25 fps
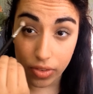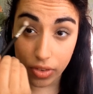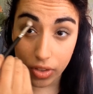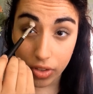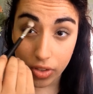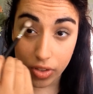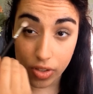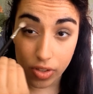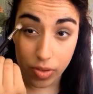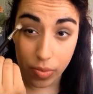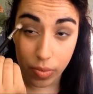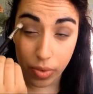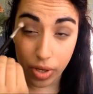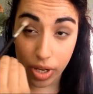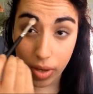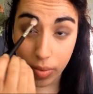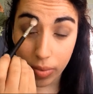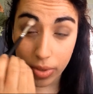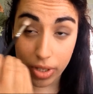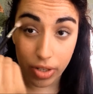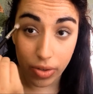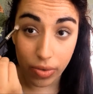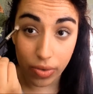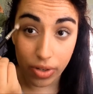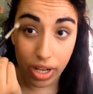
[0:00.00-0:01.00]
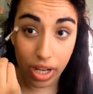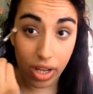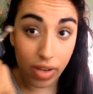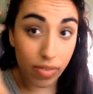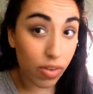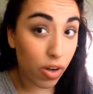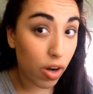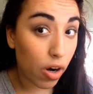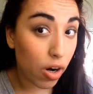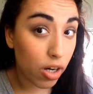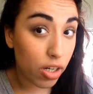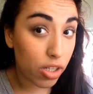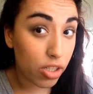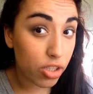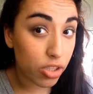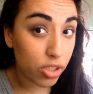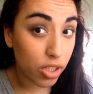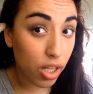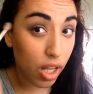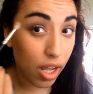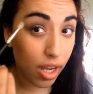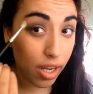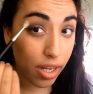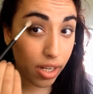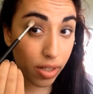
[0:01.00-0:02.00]
Just this way we don't have a harsh
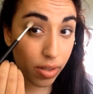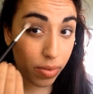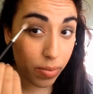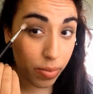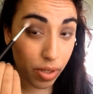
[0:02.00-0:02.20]
line.